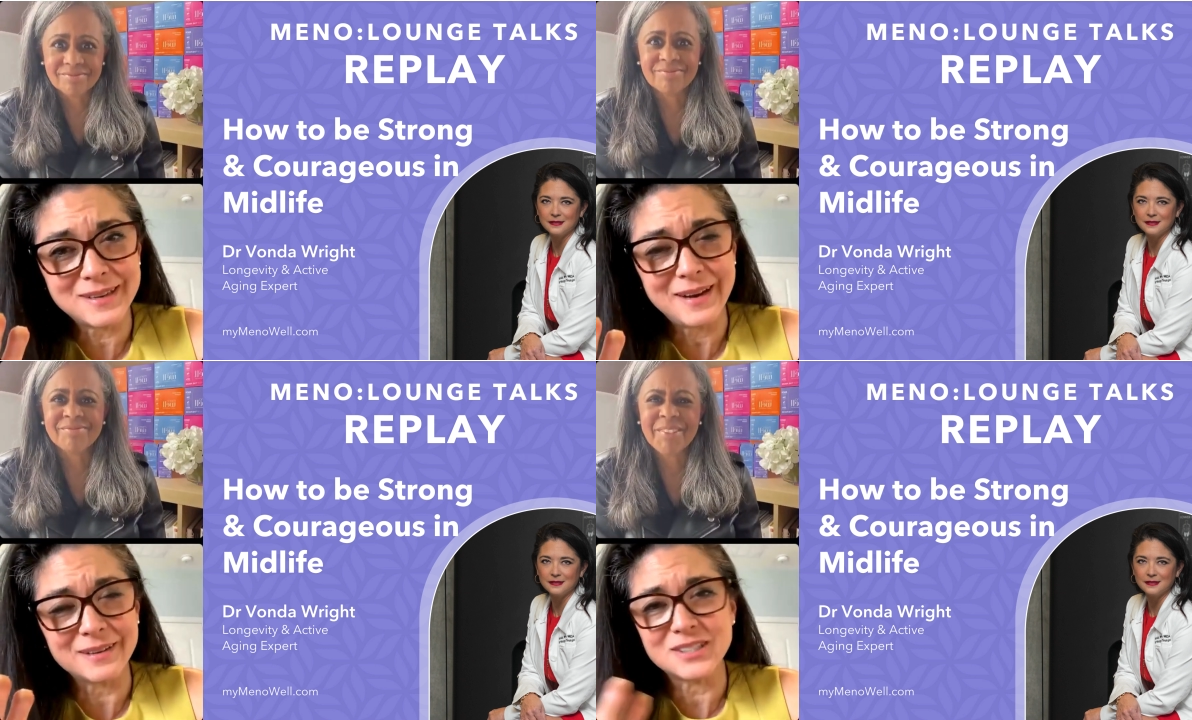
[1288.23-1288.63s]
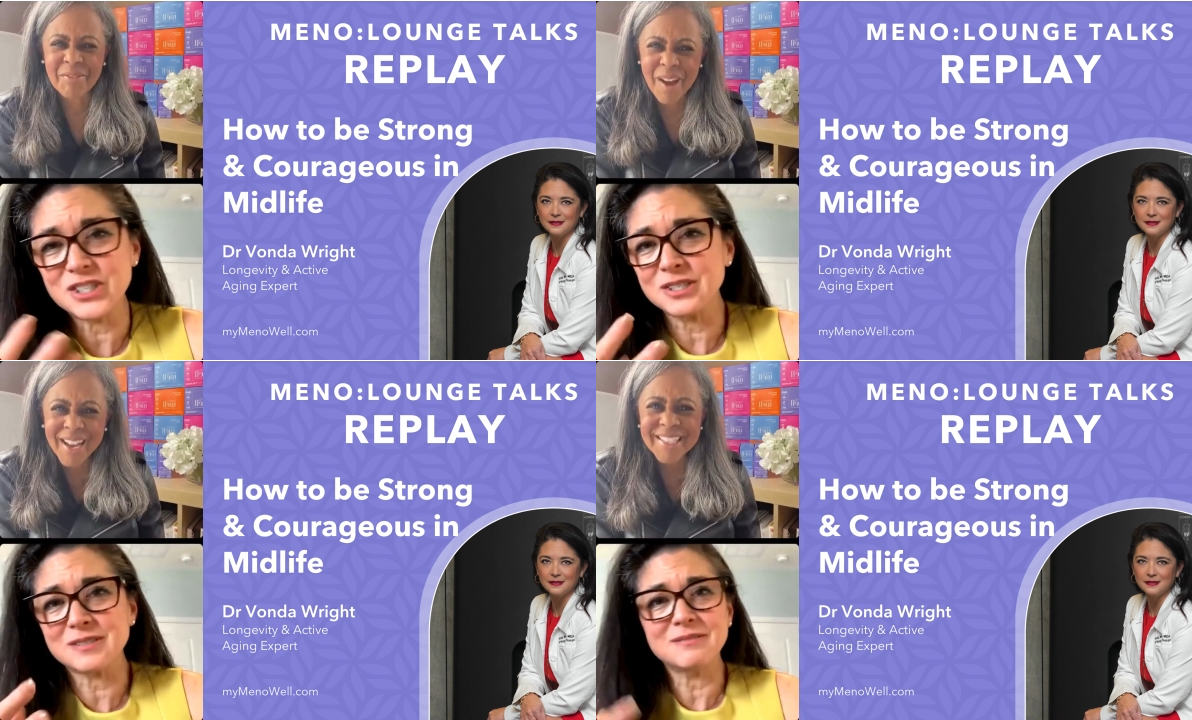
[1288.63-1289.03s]
Speaker 1: stairs.
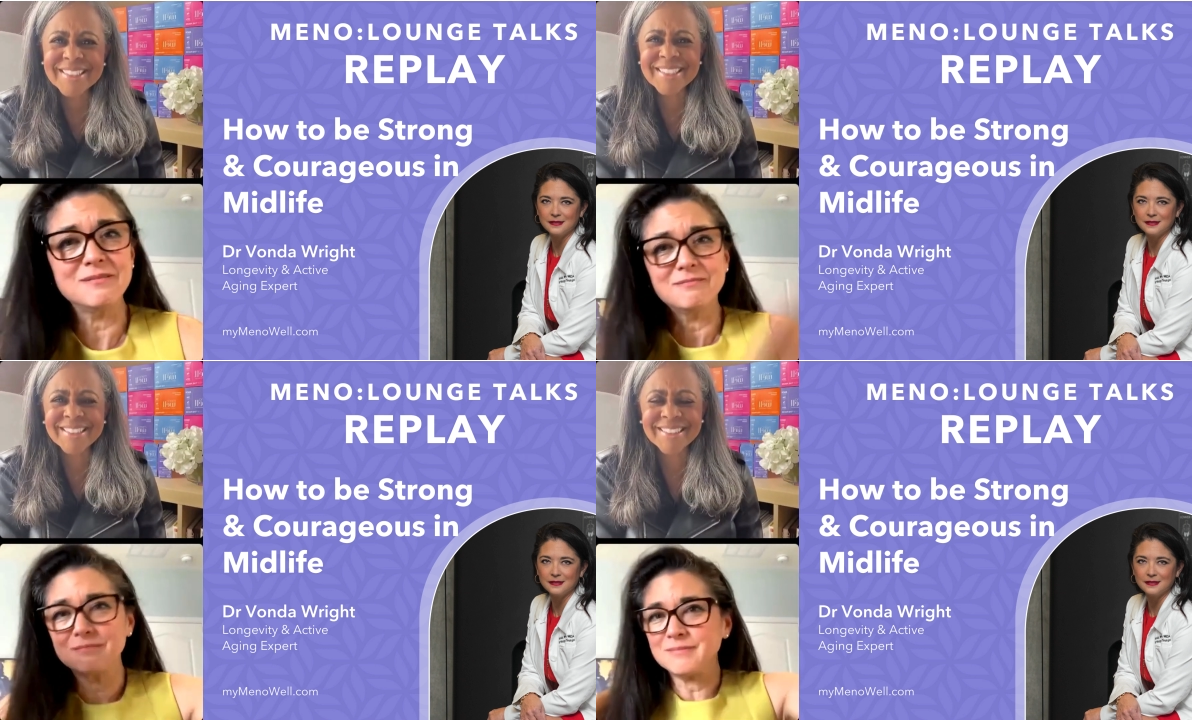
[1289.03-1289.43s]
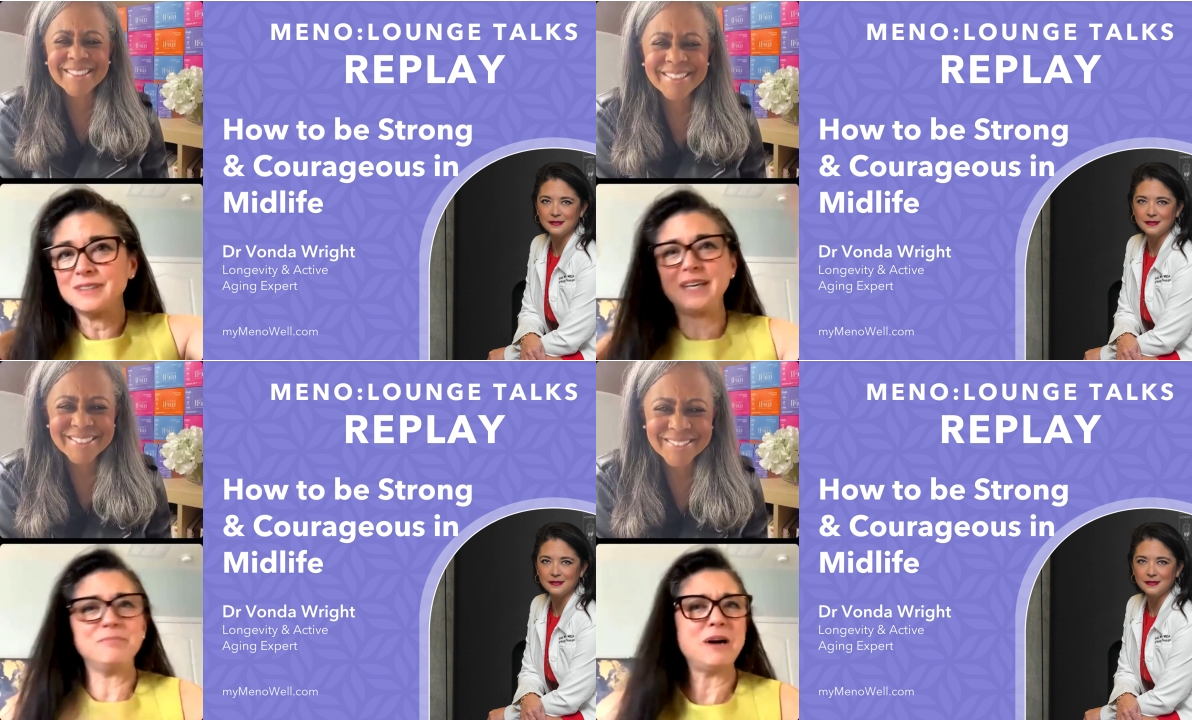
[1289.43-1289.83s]
Just
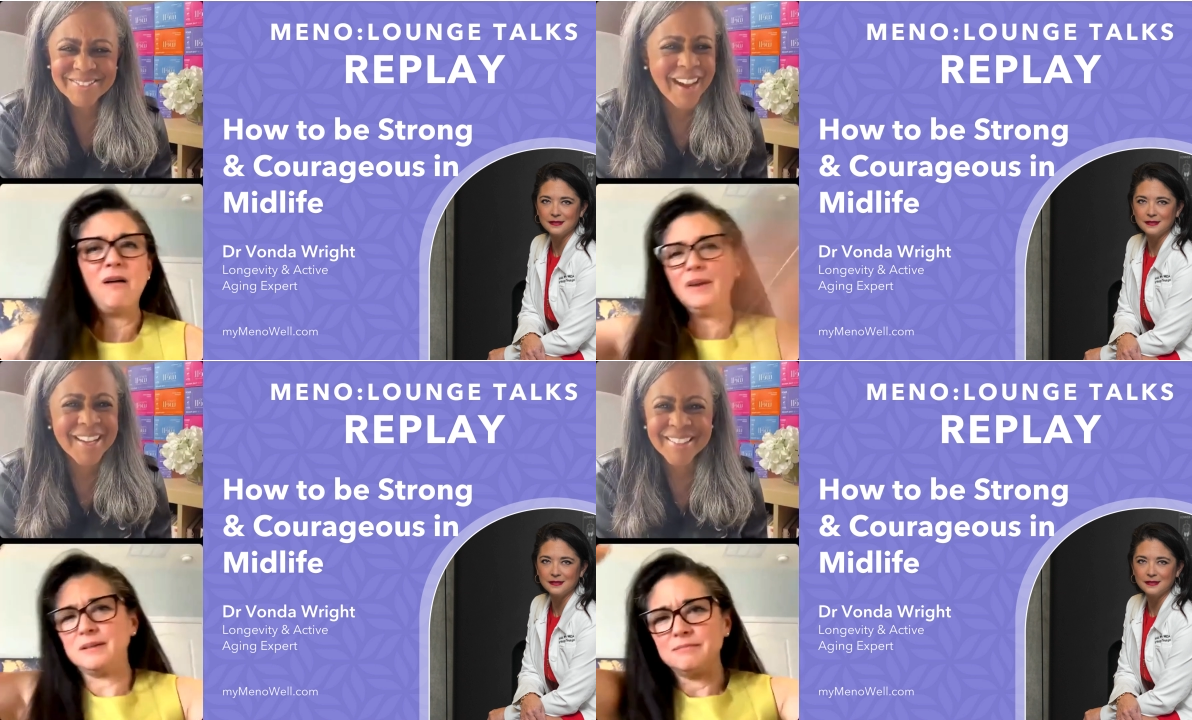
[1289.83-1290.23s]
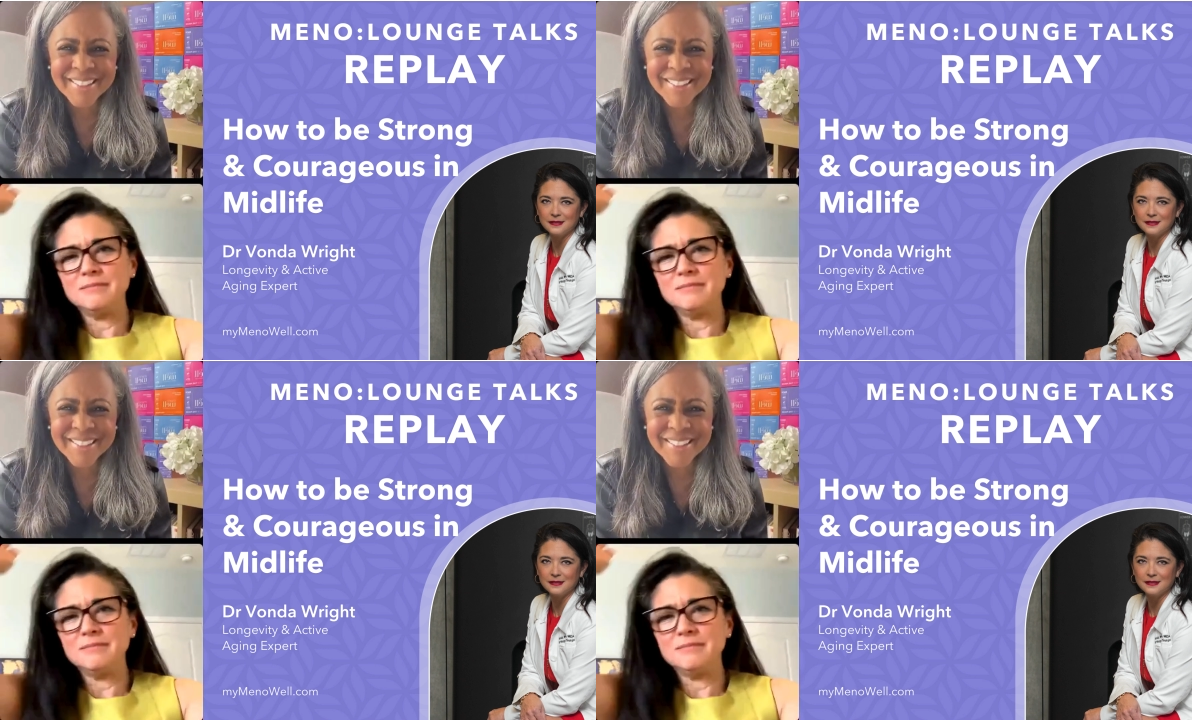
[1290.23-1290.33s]
keep going.